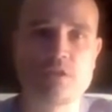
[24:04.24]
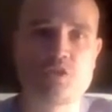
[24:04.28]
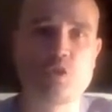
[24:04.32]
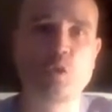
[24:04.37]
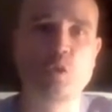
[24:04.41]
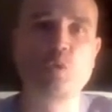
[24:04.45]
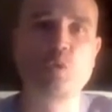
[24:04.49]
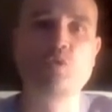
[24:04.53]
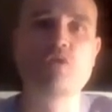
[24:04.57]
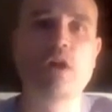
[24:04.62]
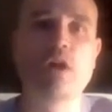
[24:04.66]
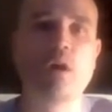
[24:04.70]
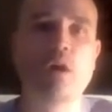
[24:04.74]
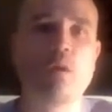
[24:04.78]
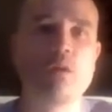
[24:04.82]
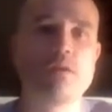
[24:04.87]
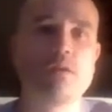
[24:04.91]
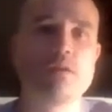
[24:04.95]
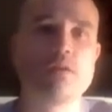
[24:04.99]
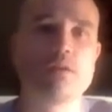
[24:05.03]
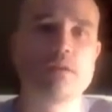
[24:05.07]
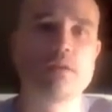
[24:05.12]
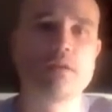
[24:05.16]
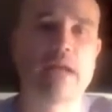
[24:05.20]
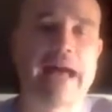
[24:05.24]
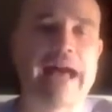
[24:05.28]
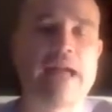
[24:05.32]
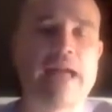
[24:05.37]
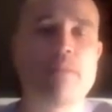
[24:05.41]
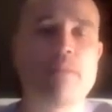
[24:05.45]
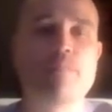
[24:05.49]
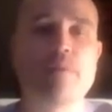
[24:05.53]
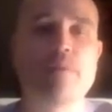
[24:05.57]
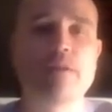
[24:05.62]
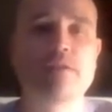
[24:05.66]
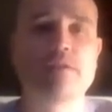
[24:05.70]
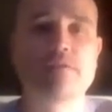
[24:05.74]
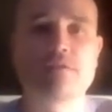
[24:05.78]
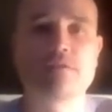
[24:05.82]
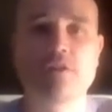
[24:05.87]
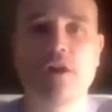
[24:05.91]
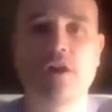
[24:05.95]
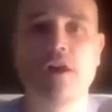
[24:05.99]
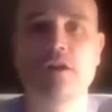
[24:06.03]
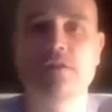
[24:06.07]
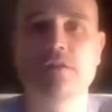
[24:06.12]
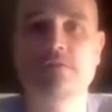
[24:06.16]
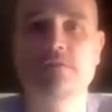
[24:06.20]
dual role hybrid
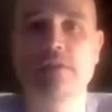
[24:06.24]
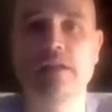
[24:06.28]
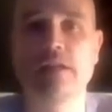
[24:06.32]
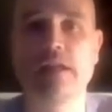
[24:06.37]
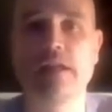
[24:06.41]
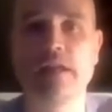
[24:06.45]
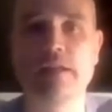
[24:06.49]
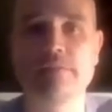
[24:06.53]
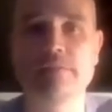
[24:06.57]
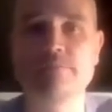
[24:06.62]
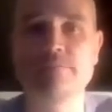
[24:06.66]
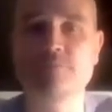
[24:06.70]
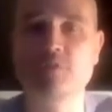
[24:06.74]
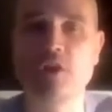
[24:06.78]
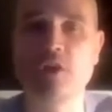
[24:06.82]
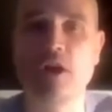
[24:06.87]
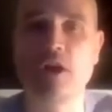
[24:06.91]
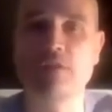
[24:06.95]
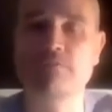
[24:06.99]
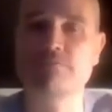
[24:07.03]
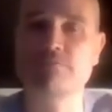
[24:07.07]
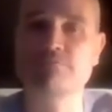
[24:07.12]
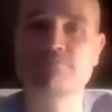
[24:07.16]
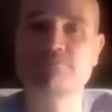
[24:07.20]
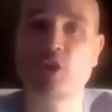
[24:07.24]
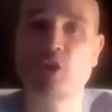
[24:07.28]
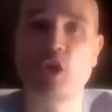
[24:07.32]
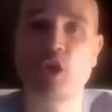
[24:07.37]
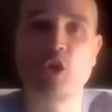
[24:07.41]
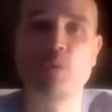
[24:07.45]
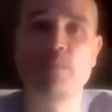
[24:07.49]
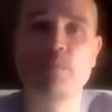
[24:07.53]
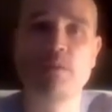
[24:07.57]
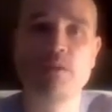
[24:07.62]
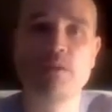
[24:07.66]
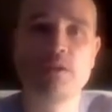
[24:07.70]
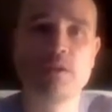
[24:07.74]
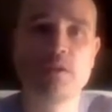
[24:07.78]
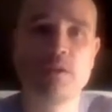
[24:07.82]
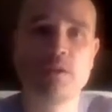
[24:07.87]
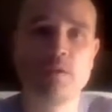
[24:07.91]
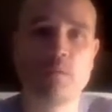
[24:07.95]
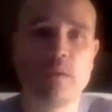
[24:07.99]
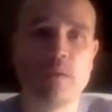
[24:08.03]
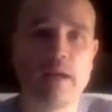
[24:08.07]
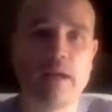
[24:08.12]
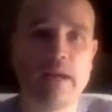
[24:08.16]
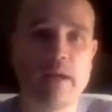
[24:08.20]
sort of uh, sort of club
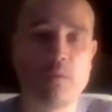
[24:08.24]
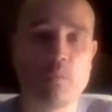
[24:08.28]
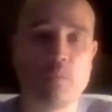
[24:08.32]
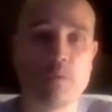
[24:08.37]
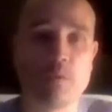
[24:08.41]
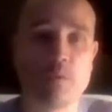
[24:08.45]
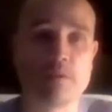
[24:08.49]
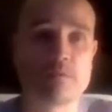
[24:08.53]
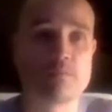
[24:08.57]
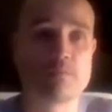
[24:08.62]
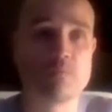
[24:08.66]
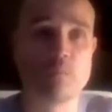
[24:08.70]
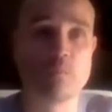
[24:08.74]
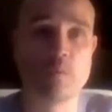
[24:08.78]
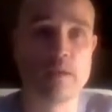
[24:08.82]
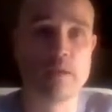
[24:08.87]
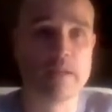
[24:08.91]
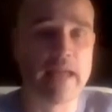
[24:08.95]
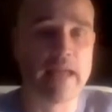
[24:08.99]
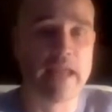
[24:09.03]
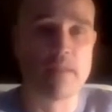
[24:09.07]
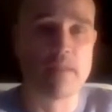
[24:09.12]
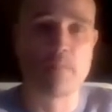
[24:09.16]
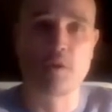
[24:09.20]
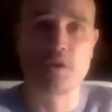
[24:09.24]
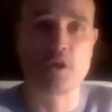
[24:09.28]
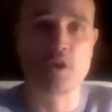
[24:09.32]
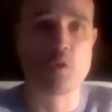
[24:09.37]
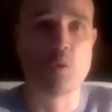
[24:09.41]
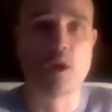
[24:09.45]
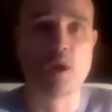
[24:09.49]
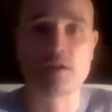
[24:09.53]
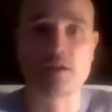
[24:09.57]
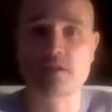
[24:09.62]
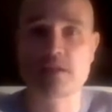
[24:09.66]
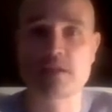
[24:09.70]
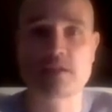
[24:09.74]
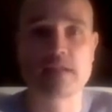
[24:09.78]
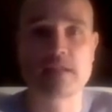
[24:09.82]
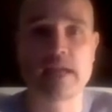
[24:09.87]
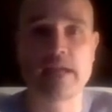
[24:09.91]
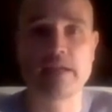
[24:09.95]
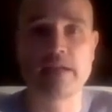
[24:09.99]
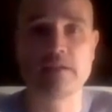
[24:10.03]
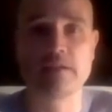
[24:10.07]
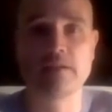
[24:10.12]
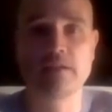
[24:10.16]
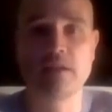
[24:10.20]
where we anybody who wanted to
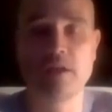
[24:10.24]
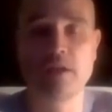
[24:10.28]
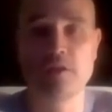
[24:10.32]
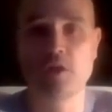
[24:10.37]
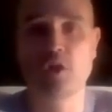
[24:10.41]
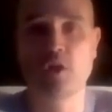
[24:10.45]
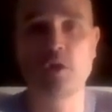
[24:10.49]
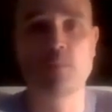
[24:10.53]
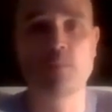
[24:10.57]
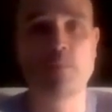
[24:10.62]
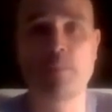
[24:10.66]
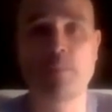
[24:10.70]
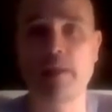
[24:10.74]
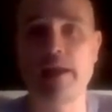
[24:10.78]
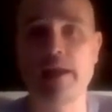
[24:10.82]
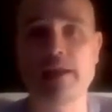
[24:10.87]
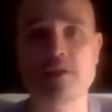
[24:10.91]
stay at the club and play